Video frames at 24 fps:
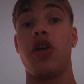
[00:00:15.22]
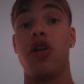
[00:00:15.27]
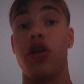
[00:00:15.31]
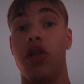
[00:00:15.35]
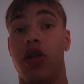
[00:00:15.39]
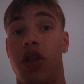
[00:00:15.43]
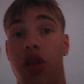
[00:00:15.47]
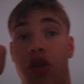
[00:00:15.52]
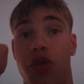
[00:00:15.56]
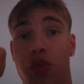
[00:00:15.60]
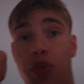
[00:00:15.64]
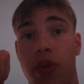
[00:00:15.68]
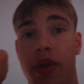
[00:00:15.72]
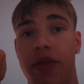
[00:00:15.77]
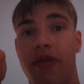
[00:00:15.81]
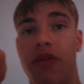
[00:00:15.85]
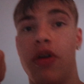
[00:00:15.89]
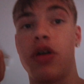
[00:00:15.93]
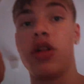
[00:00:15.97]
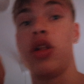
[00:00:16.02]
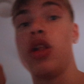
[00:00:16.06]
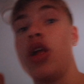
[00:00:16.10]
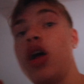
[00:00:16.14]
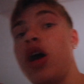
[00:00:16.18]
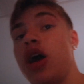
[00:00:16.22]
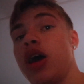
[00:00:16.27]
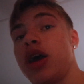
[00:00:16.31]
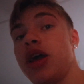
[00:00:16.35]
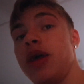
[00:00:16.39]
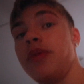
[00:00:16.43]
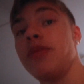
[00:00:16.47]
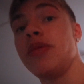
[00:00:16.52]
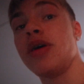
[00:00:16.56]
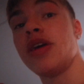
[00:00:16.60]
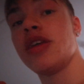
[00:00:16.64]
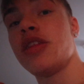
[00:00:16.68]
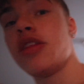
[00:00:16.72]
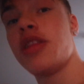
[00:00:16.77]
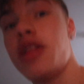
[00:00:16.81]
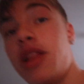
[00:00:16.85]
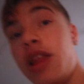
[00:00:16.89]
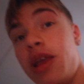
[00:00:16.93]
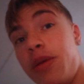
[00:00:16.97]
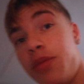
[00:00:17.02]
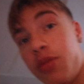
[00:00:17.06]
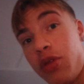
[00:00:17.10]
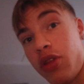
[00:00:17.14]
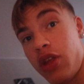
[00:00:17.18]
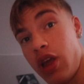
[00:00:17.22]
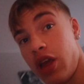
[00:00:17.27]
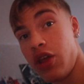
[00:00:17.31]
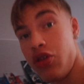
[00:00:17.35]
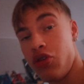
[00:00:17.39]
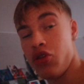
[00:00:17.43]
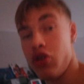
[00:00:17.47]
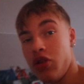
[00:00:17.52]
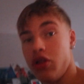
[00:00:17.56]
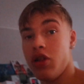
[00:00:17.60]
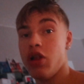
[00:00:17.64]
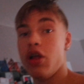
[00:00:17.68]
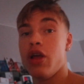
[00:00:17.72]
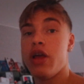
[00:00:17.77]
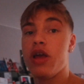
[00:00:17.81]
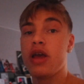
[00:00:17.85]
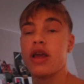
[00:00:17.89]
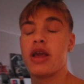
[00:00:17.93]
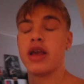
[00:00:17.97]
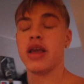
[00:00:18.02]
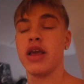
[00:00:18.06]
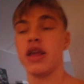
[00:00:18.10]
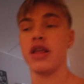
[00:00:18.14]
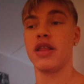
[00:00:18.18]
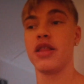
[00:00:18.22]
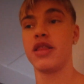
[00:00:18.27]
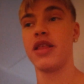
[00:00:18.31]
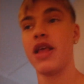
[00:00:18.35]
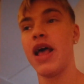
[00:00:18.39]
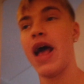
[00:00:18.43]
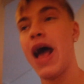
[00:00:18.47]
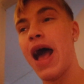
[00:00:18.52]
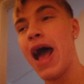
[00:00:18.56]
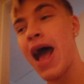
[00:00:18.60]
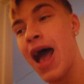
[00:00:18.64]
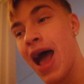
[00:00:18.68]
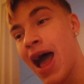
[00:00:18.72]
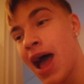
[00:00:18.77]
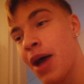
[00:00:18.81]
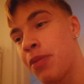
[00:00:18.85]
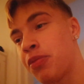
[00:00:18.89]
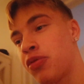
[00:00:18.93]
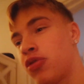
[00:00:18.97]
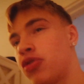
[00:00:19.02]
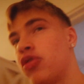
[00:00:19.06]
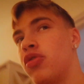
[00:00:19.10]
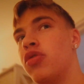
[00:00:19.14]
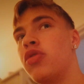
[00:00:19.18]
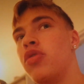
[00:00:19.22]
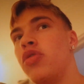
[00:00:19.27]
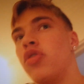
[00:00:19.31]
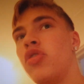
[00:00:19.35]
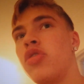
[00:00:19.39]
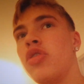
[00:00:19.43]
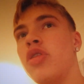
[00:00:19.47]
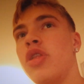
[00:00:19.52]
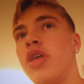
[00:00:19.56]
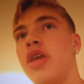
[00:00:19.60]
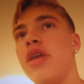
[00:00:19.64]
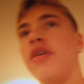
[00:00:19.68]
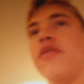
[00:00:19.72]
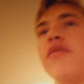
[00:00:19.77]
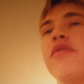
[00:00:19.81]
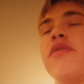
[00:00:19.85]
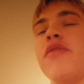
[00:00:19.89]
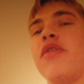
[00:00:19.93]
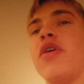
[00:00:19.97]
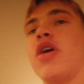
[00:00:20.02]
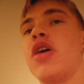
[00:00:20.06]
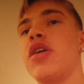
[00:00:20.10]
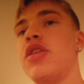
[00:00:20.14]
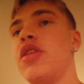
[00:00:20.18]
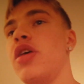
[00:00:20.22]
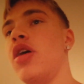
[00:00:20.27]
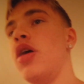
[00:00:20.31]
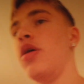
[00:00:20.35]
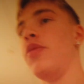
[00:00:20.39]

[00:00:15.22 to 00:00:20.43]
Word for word: Currently 12 o'clock and my sleep schedule is absolutely fucked